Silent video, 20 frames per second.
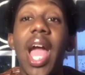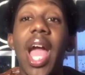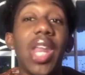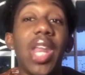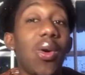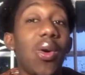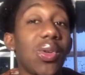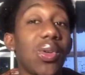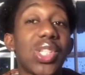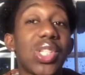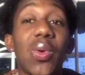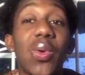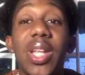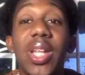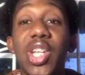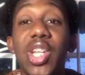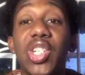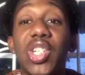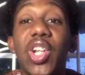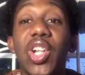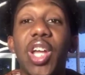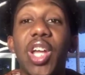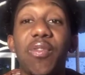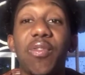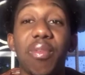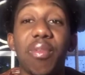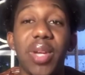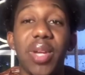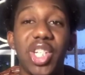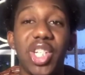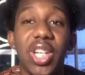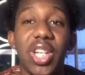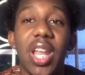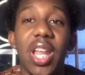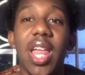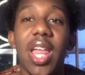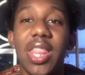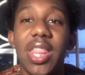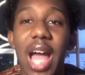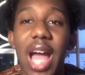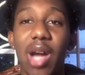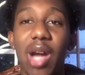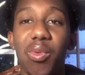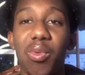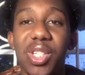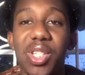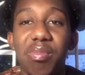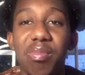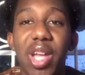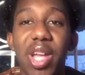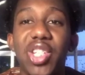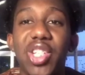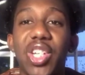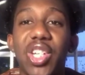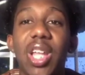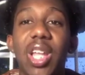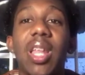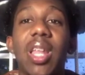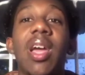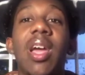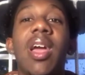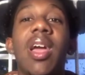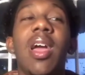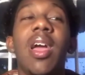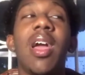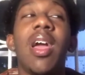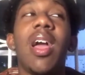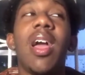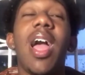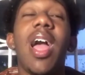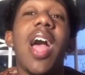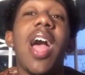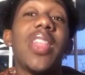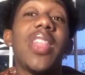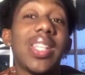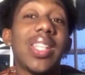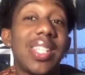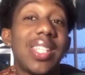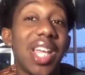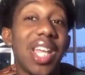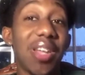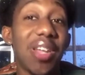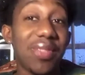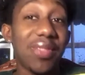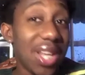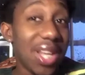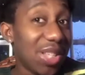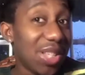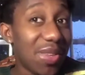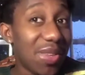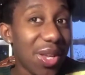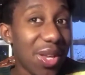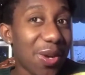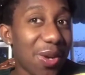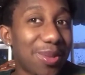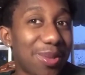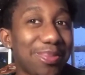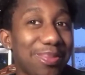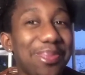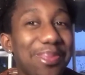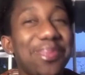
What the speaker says: and also additional information that was mentioned. And that's the end of today's video.